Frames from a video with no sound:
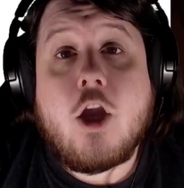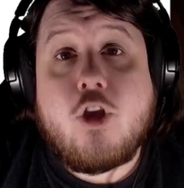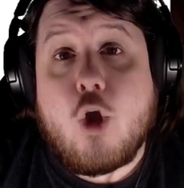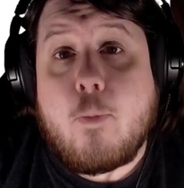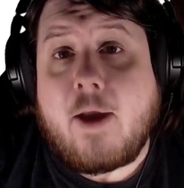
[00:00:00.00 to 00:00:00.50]

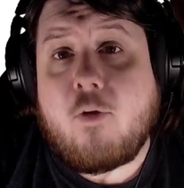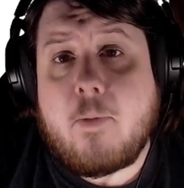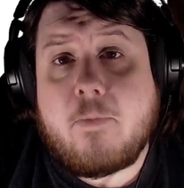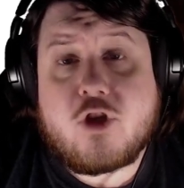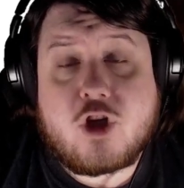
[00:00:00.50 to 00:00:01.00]
You might
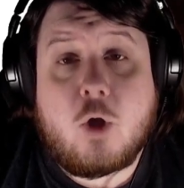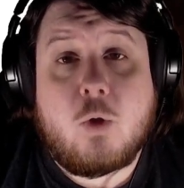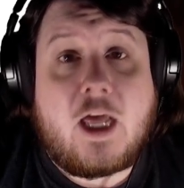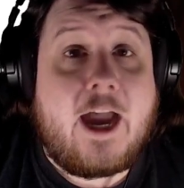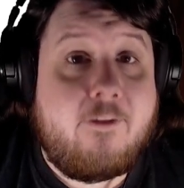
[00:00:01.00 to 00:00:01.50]
remember the show
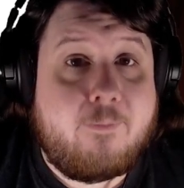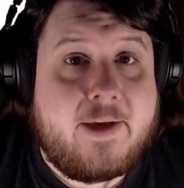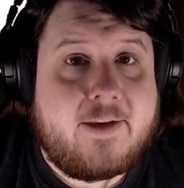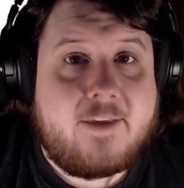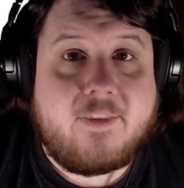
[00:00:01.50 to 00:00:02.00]
Live
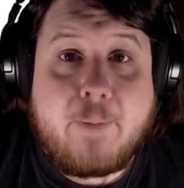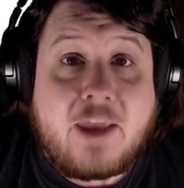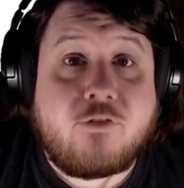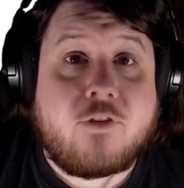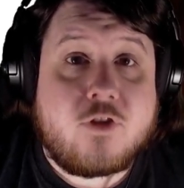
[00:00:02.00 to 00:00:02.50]
PD. The
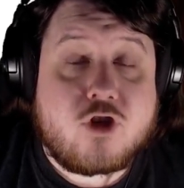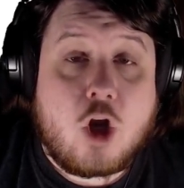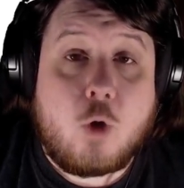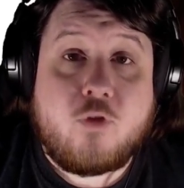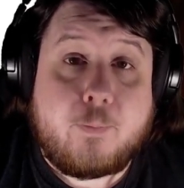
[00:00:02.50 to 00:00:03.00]
basis of the
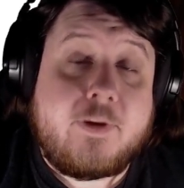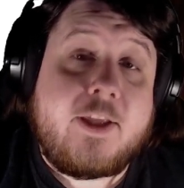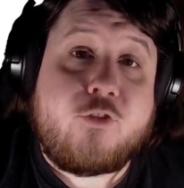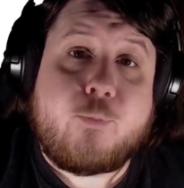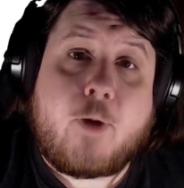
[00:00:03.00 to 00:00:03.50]
show was the
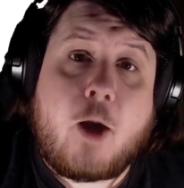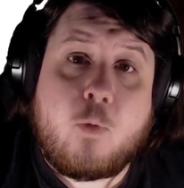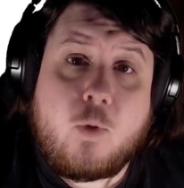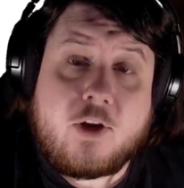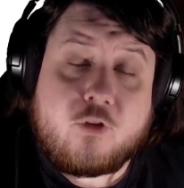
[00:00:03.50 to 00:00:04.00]
police
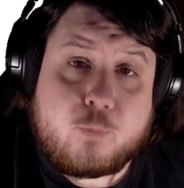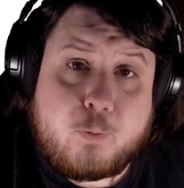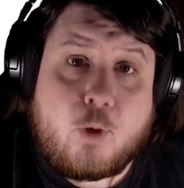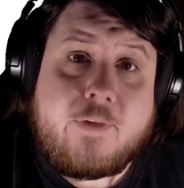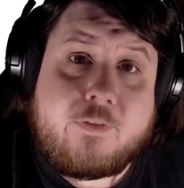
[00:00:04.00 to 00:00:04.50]
department would
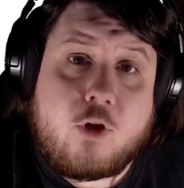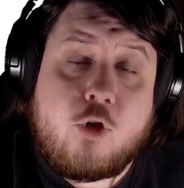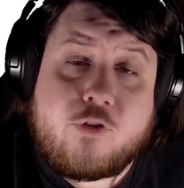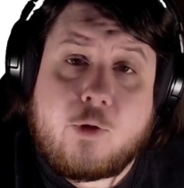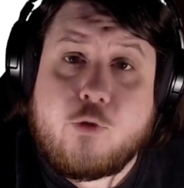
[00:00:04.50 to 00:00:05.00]
exploit
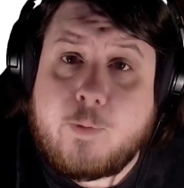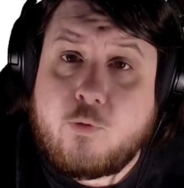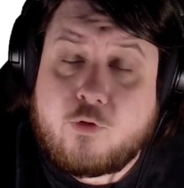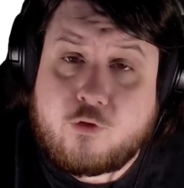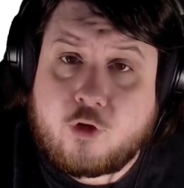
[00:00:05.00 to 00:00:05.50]
those they were
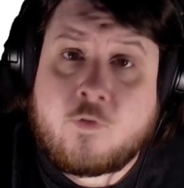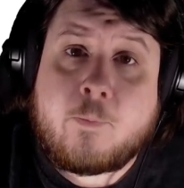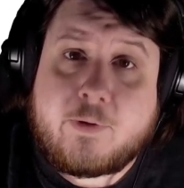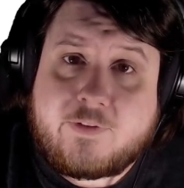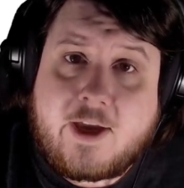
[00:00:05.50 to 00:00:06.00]
supposed to serve
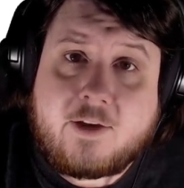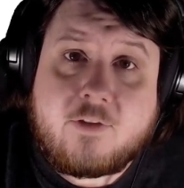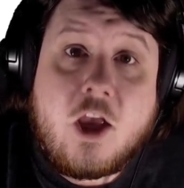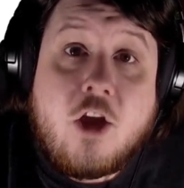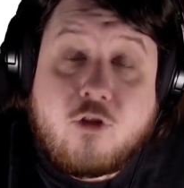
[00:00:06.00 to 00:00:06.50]
and protect
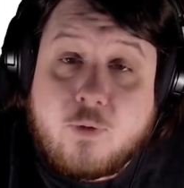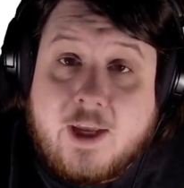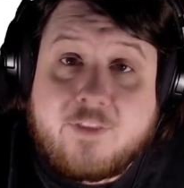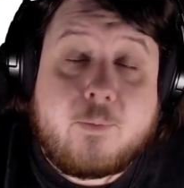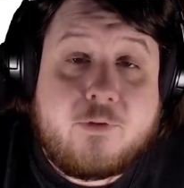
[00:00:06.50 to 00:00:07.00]
to
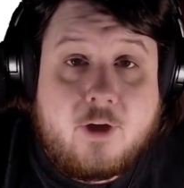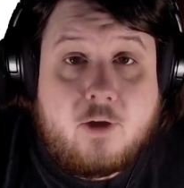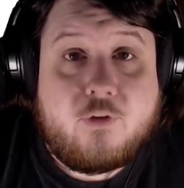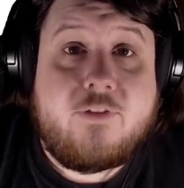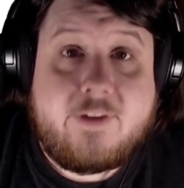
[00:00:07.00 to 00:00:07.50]
get
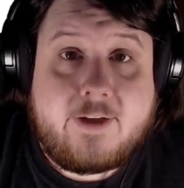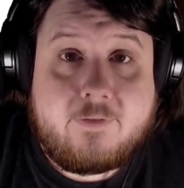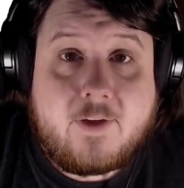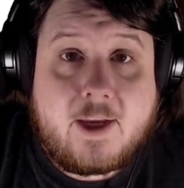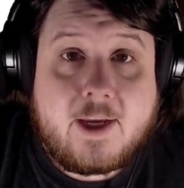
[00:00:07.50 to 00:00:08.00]
themselves on
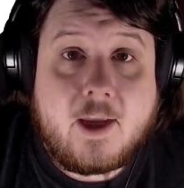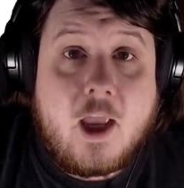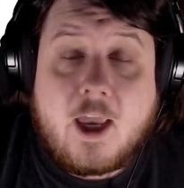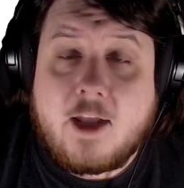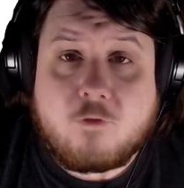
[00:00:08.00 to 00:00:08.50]
TV.
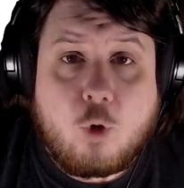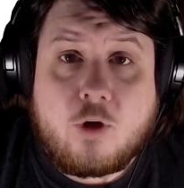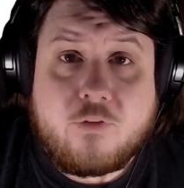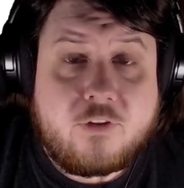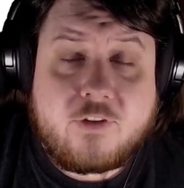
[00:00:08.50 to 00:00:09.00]
And of
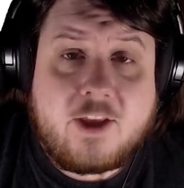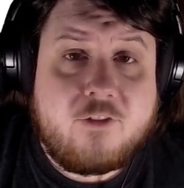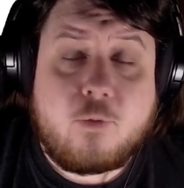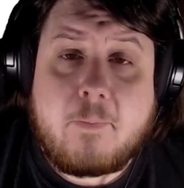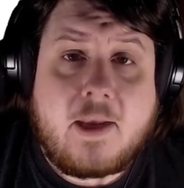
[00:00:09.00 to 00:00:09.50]
course, this led
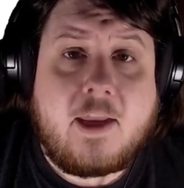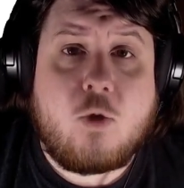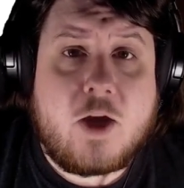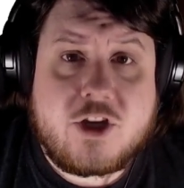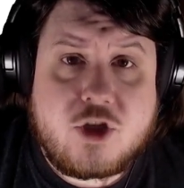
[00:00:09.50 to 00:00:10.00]
to many
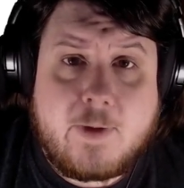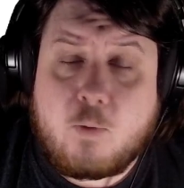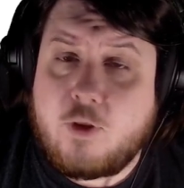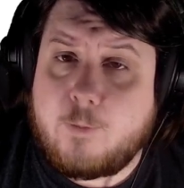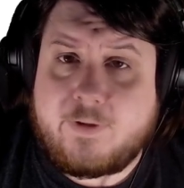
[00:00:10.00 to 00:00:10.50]
questions
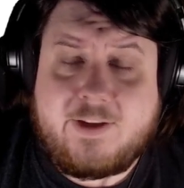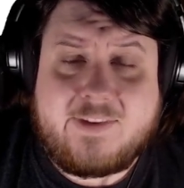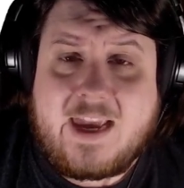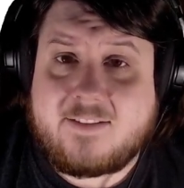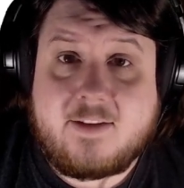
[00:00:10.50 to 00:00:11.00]
about were the police
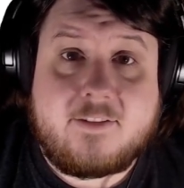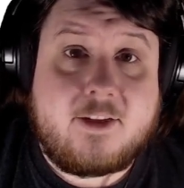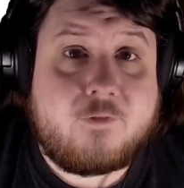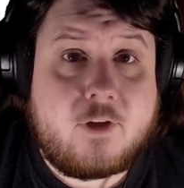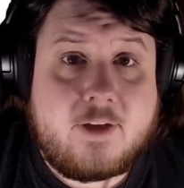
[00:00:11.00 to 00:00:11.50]
acting
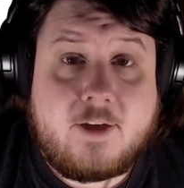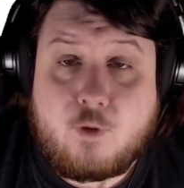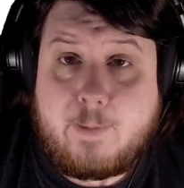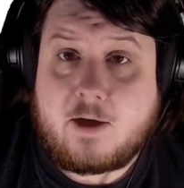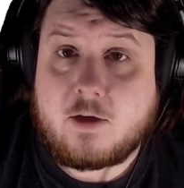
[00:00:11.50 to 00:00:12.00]
differently
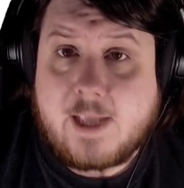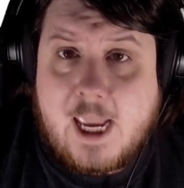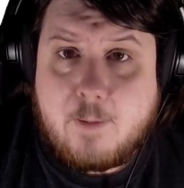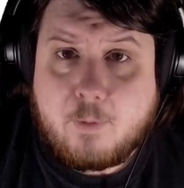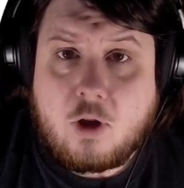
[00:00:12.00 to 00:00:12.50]
for better
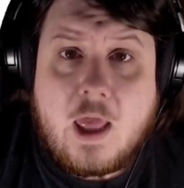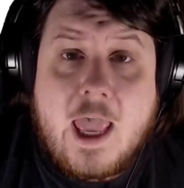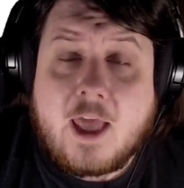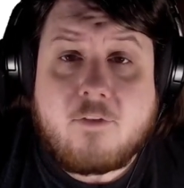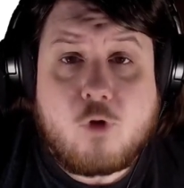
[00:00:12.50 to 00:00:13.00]
cable,
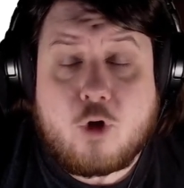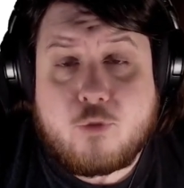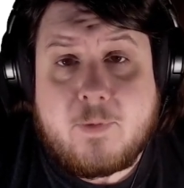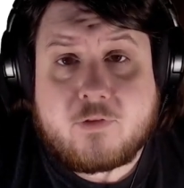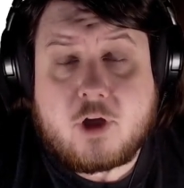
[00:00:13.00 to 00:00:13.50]
and of
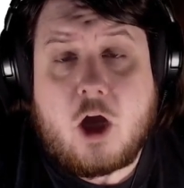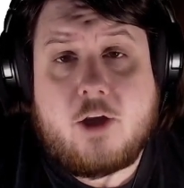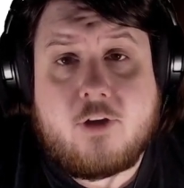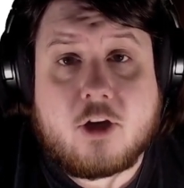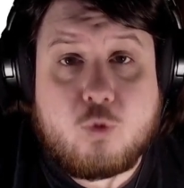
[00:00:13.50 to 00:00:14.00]
course,
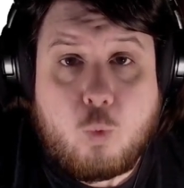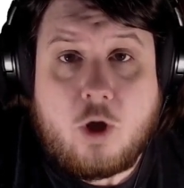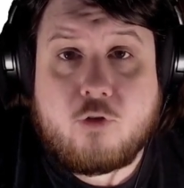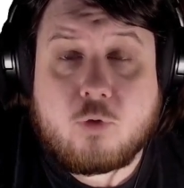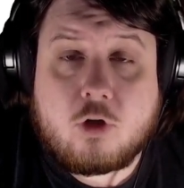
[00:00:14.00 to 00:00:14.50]
misconduct
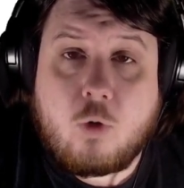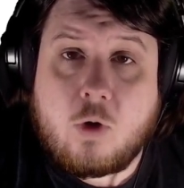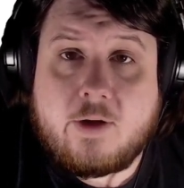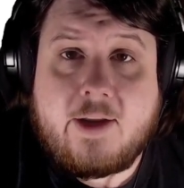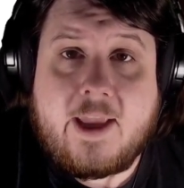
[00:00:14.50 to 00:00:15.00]
was
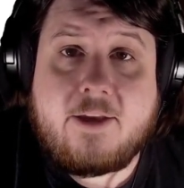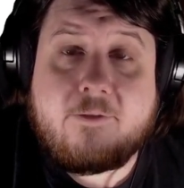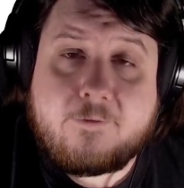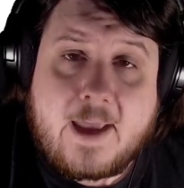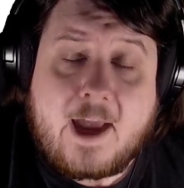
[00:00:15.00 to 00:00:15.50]
recorded and
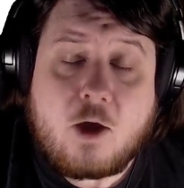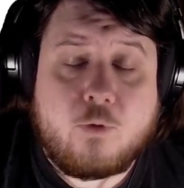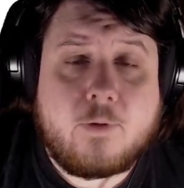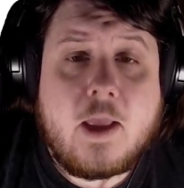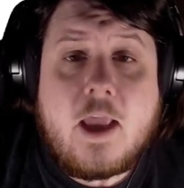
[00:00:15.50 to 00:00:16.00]

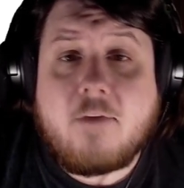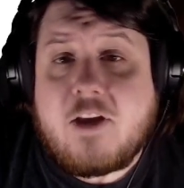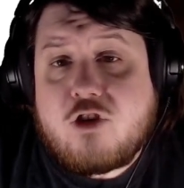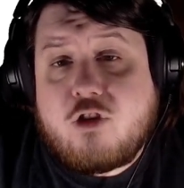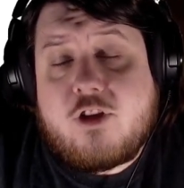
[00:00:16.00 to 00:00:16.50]
found.
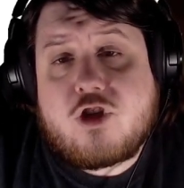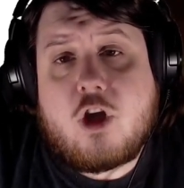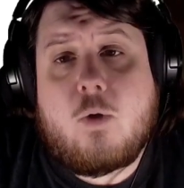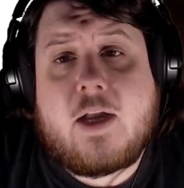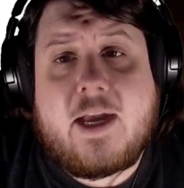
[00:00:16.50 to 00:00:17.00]
Eventually, the
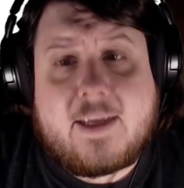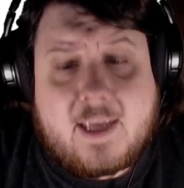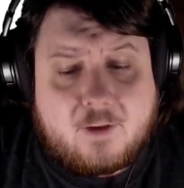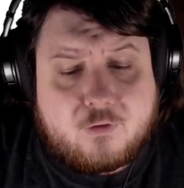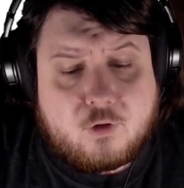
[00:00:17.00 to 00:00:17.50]
show got
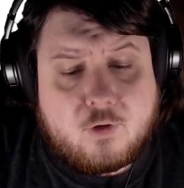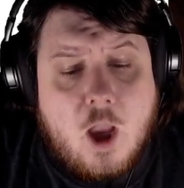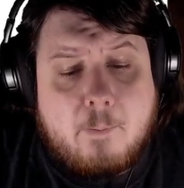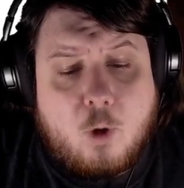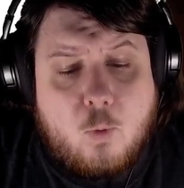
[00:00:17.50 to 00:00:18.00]
canceled.
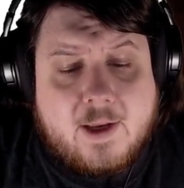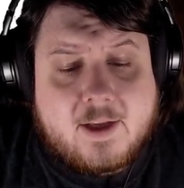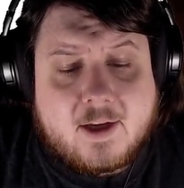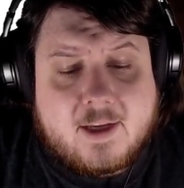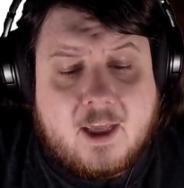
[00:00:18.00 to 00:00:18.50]
But when it
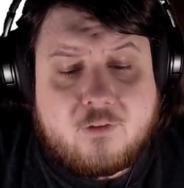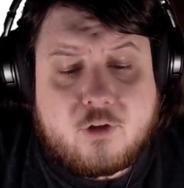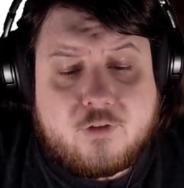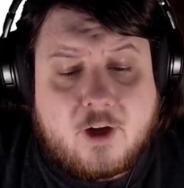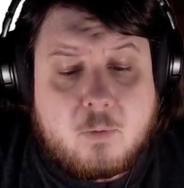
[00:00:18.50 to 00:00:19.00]
got
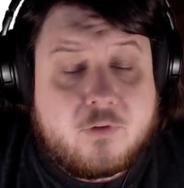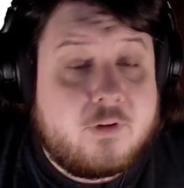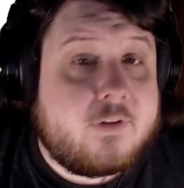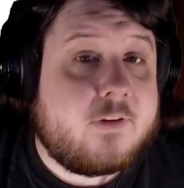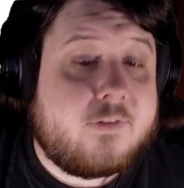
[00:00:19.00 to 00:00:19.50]
canceled, there was
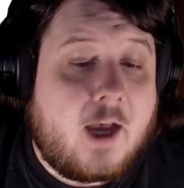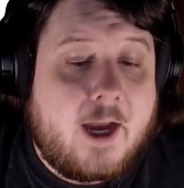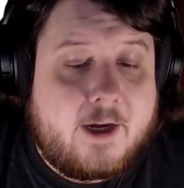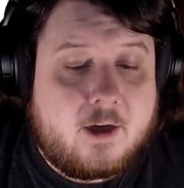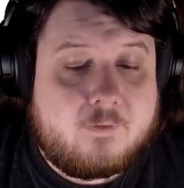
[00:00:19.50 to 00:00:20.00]
a
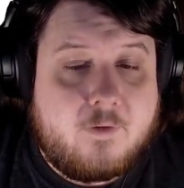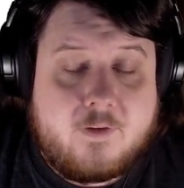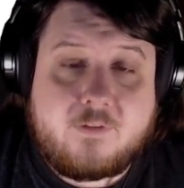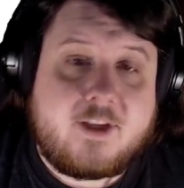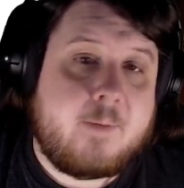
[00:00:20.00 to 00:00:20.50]
desire for
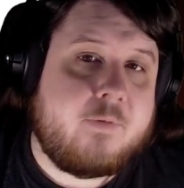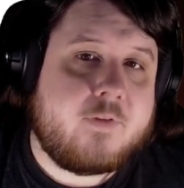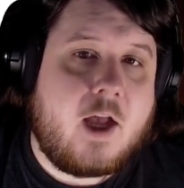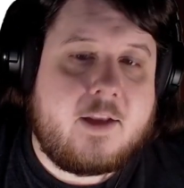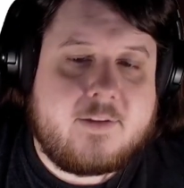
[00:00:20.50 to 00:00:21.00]
this type of
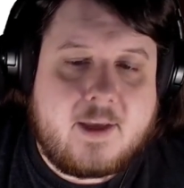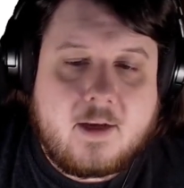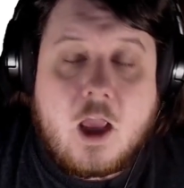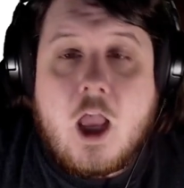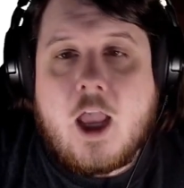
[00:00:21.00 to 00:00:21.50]
content.
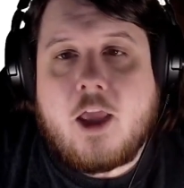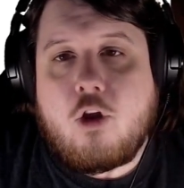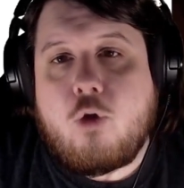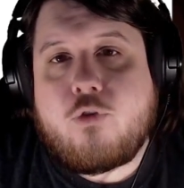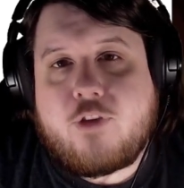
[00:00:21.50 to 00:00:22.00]
And
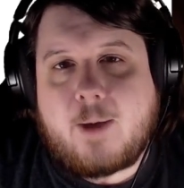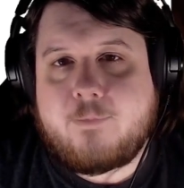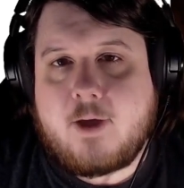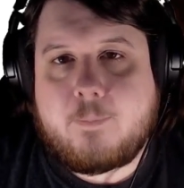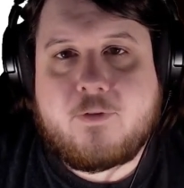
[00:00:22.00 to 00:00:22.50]
who
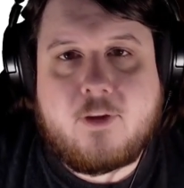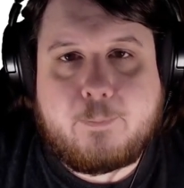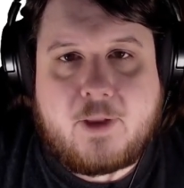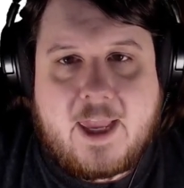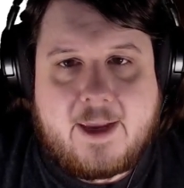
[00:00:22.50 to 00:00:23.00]
stepped up to the
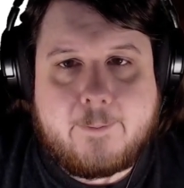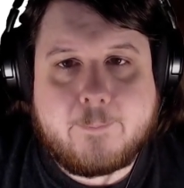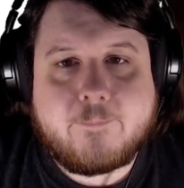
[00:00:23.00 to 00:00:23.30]
plate?